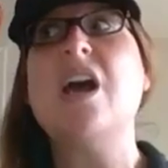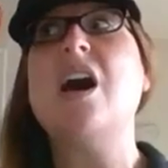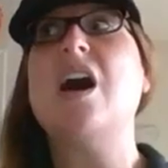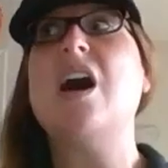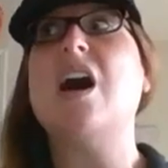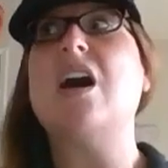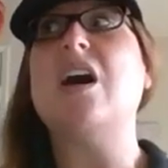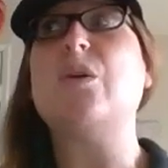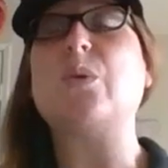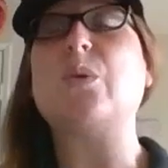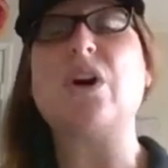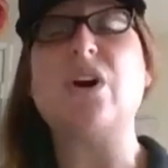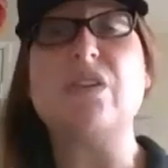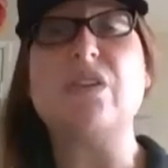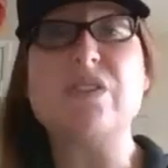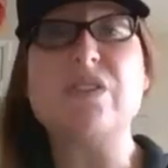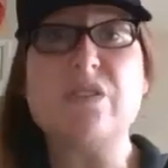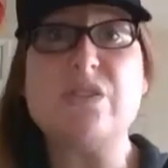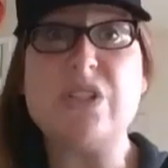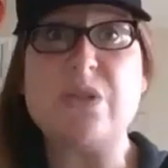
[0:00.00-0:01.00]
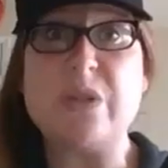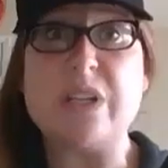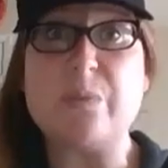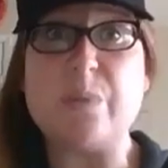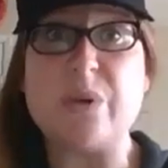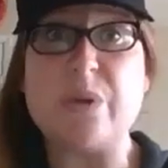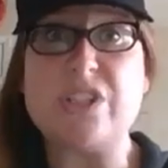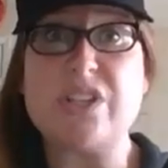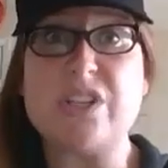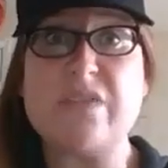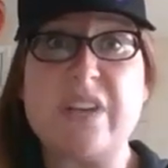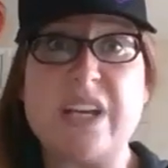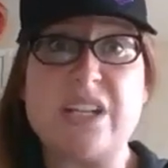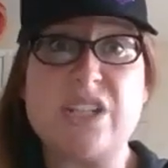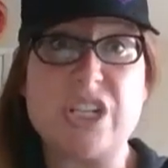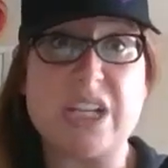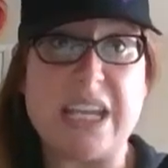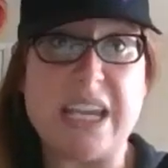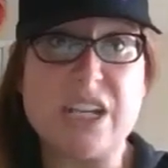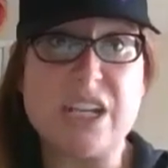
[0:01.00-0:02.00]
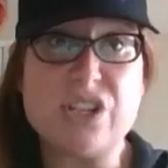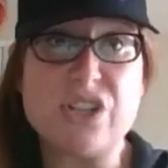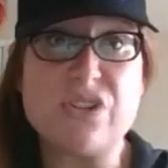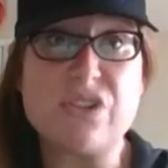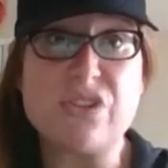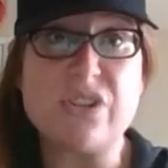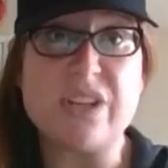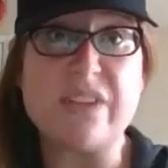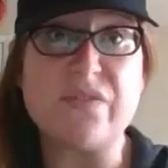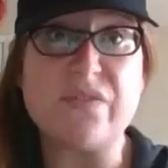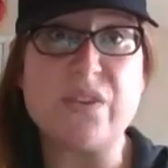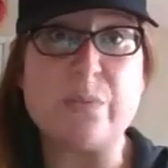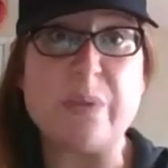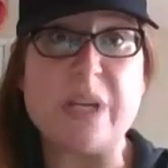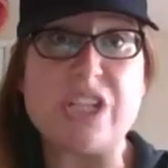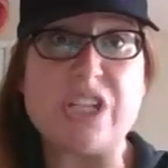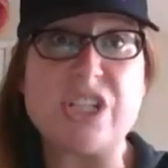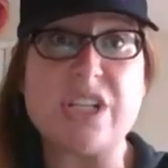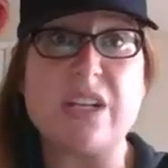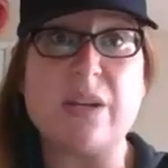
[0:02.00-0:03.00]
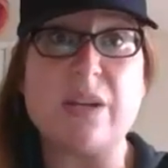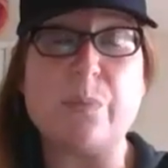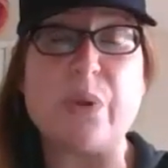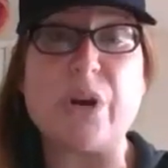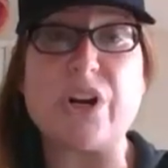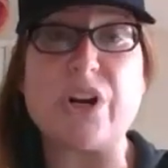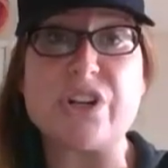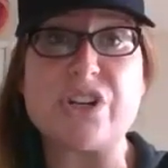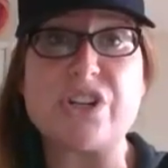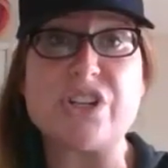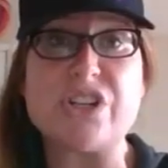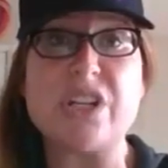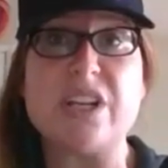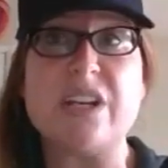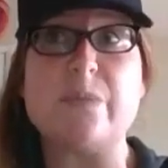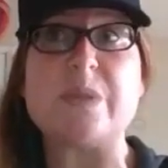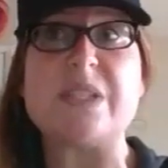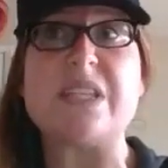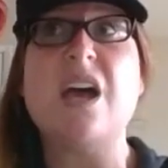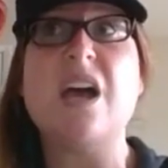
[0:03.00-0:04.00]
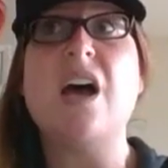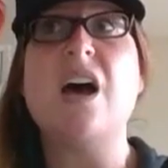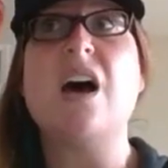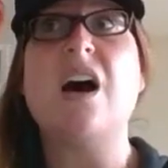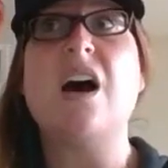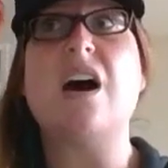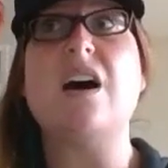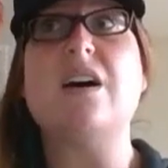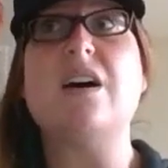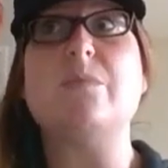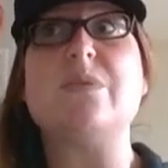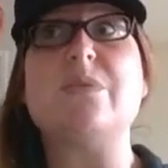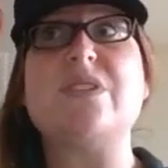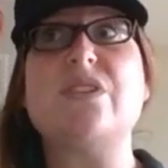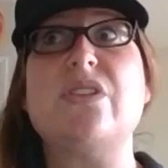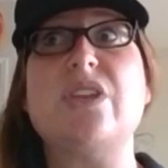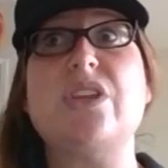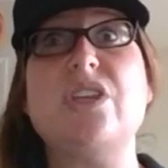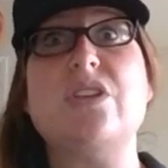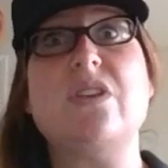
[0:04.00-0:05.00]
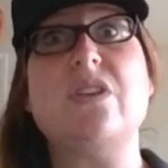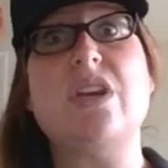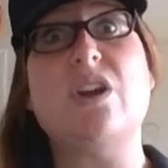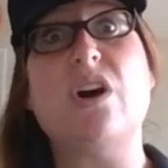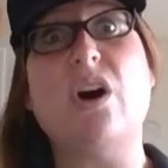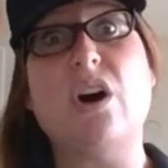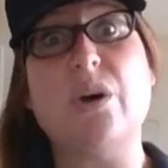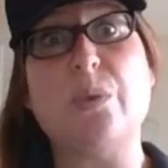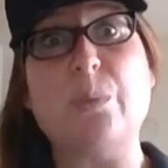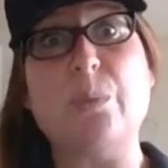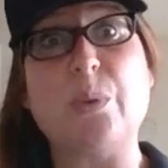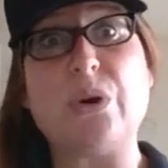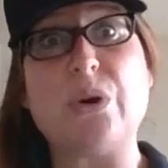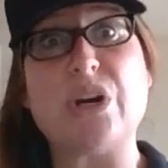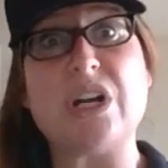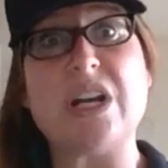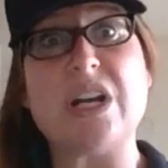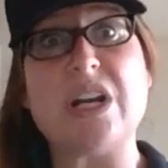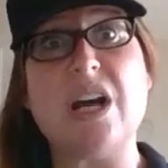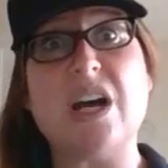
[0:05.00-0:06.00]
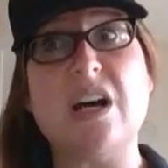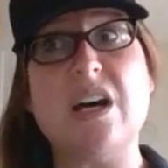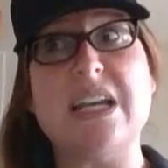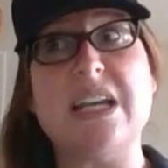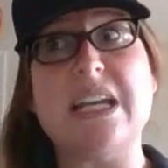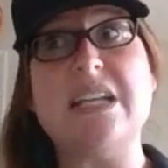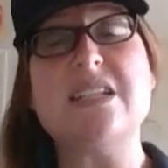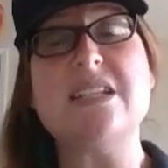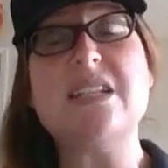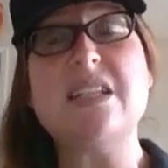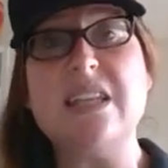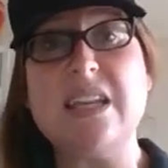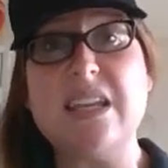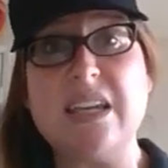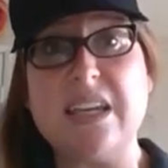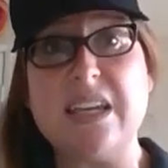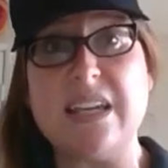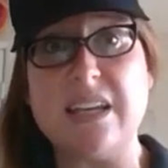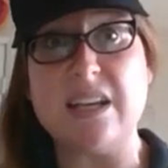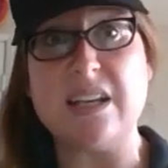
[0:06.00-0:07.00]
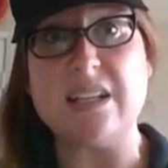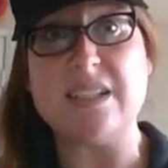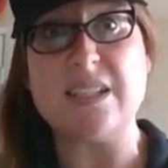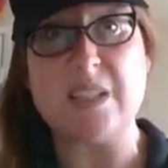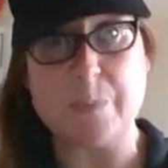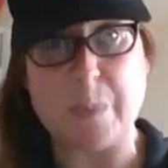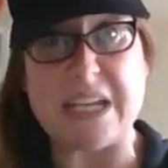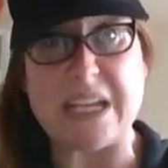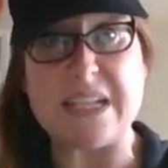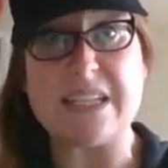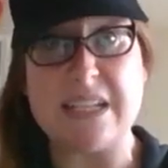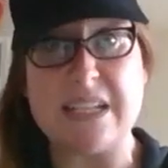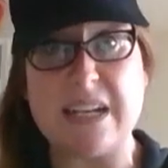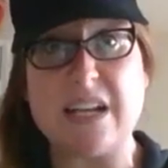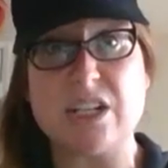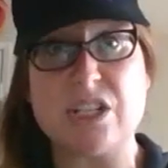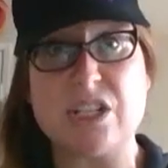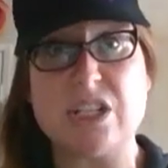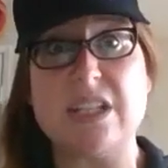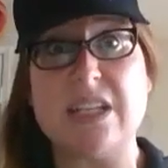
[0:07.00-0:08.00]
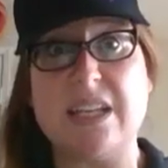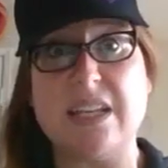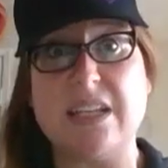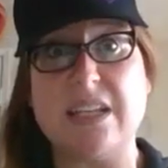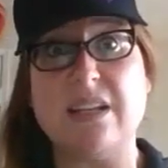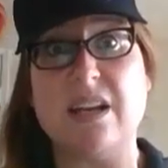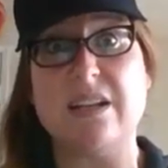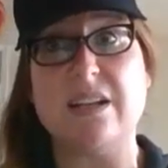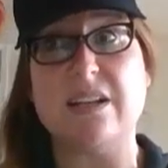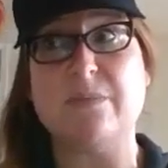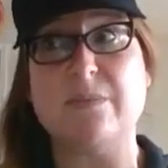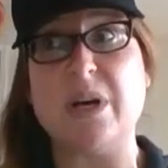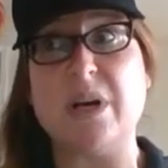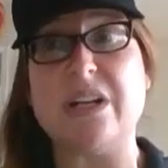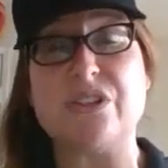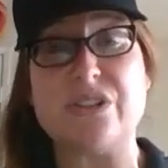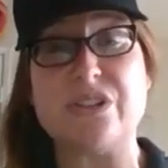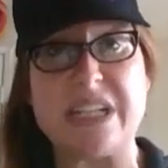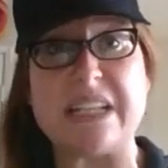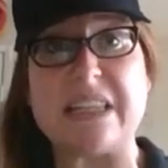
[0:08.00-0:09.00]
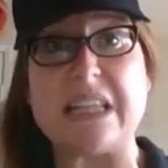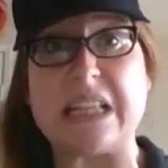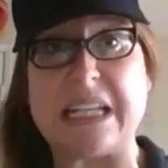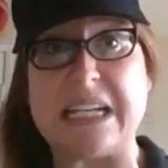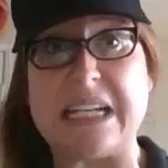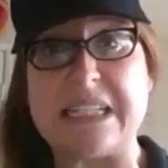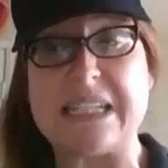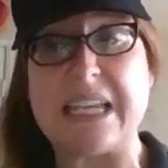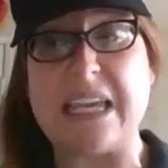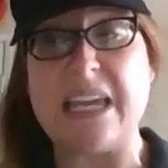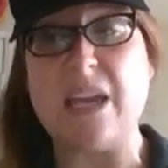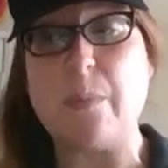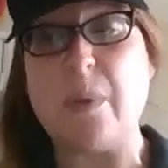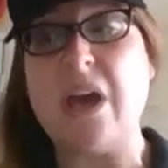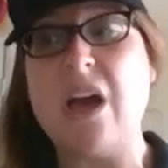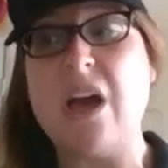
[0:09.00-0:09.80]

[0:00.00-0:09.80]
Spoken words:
We're also doing a bunch of educational information and partnerships so that you can onboard into the space and actually understand the landscape.